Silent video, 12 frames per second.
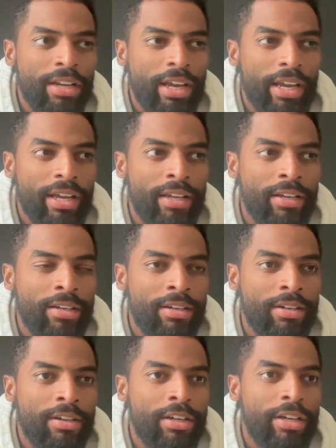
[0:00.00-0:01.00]
and
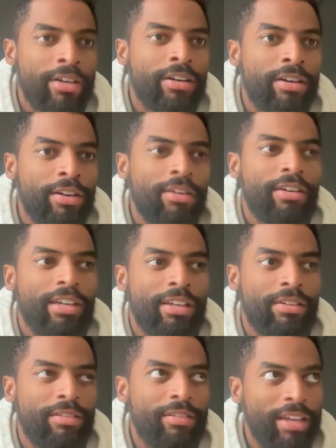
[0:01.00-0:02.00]

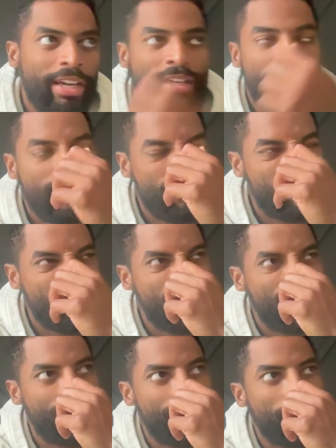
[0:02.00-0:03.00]
like
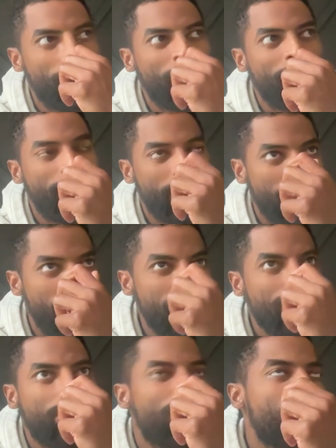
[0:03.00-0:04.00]

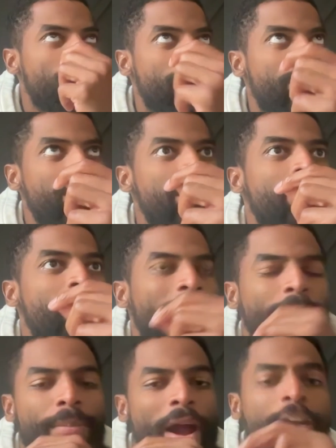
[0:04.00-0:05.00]
his career,
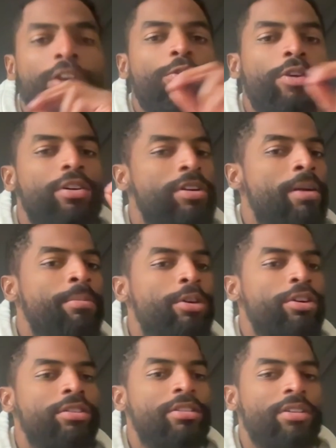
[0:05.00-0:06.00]
like my career
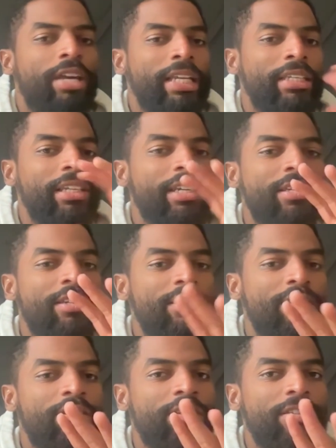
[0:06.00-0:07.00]
numbers, at
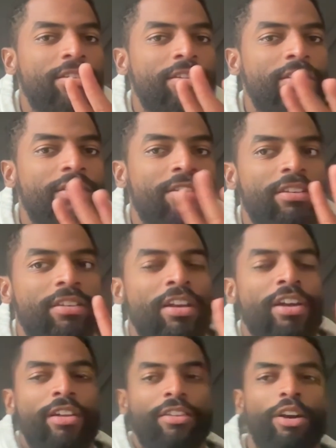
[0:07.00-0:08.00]
least
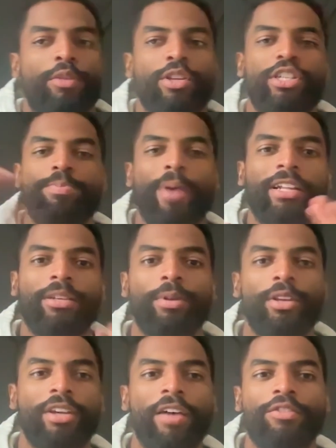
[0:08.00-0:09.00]
they're
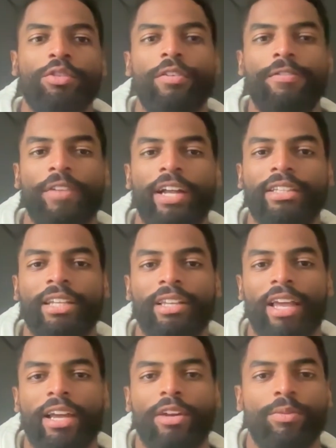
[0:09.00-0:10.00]
respectable enough to reflect that,
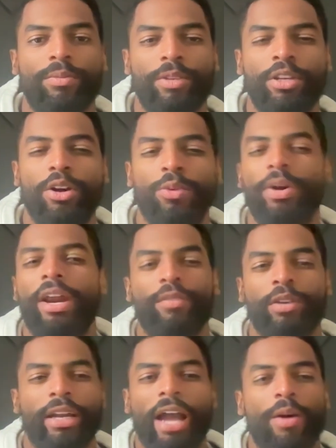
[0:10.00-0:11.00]
like
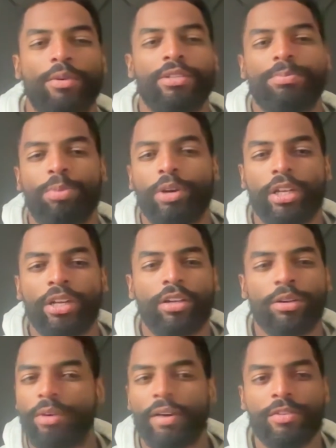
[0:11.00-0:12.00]
whatever. Like I was pretty
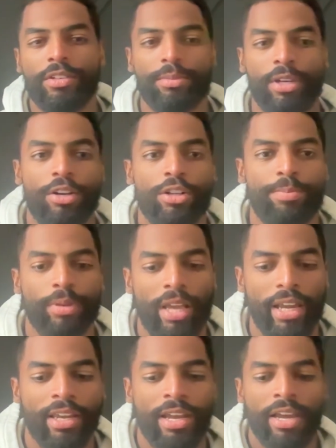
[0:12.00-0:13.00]
good or whatever in some years, but
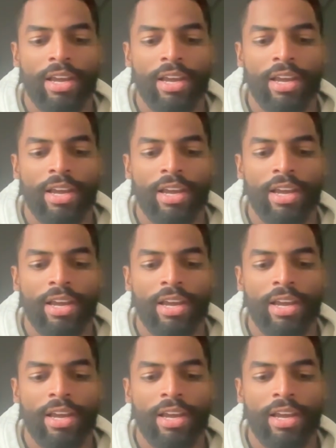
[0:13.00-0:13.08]
like